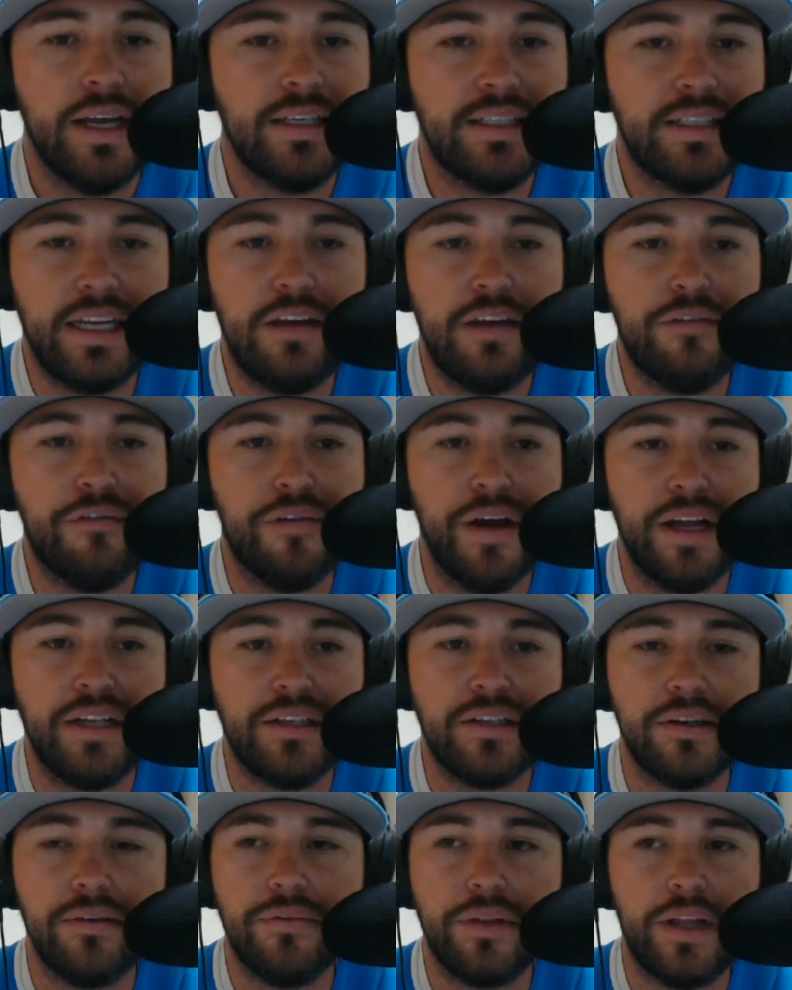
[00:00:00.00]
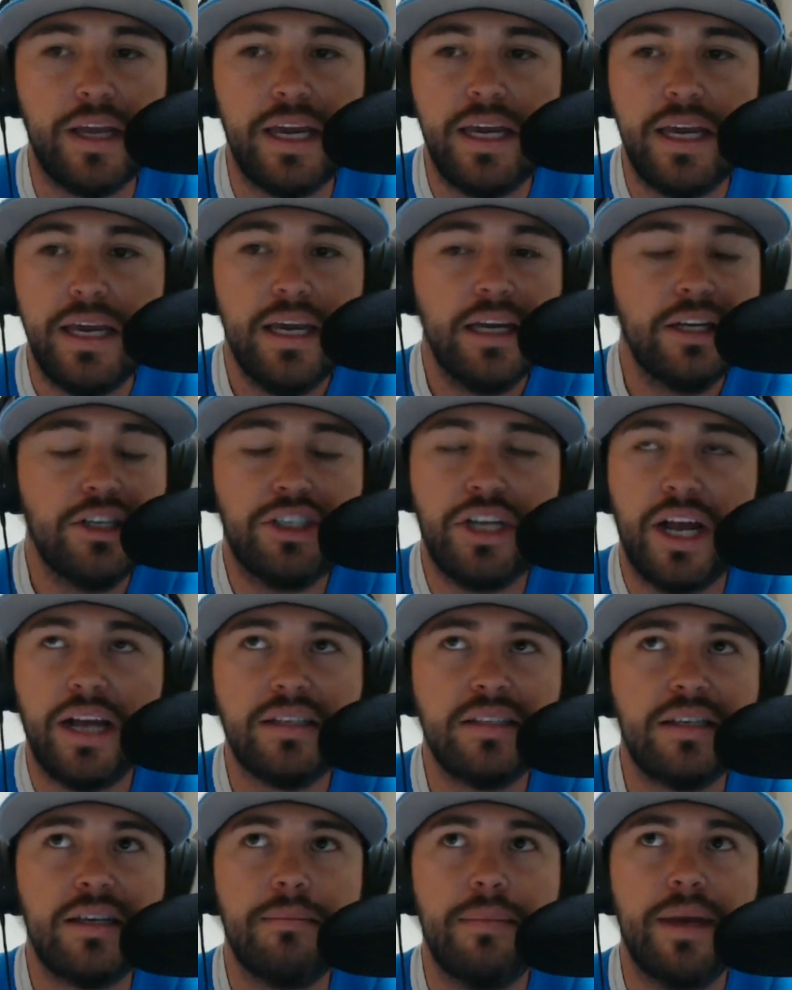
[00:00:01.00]
defensively,
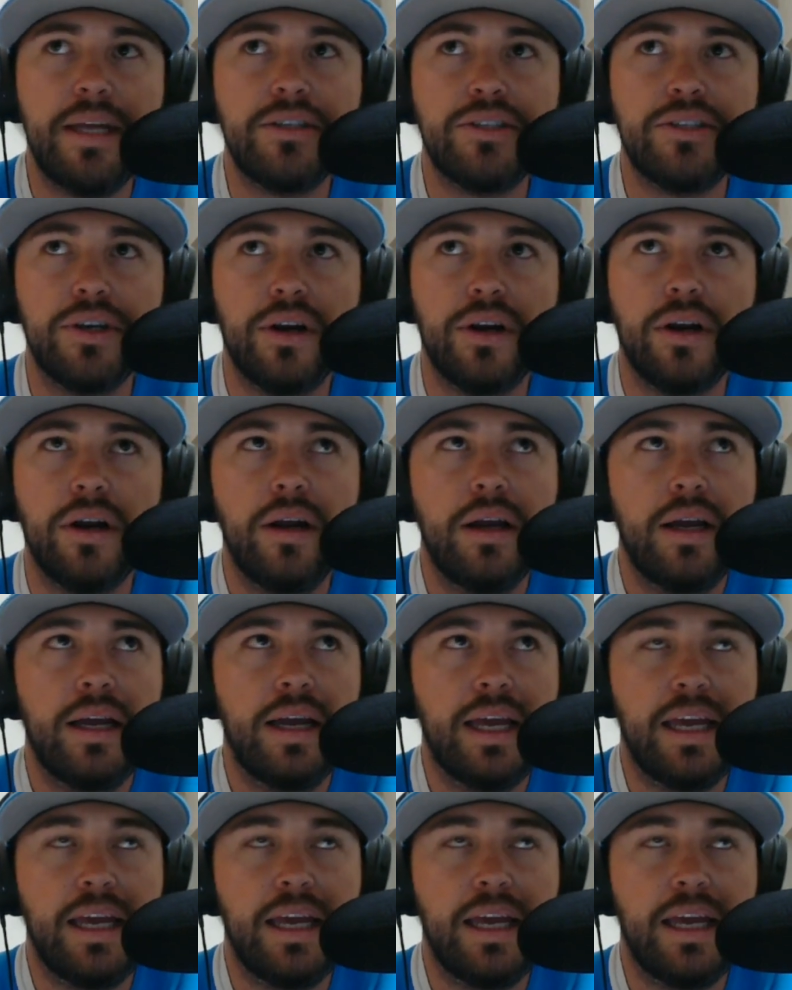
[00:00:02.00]
Jesse Minter,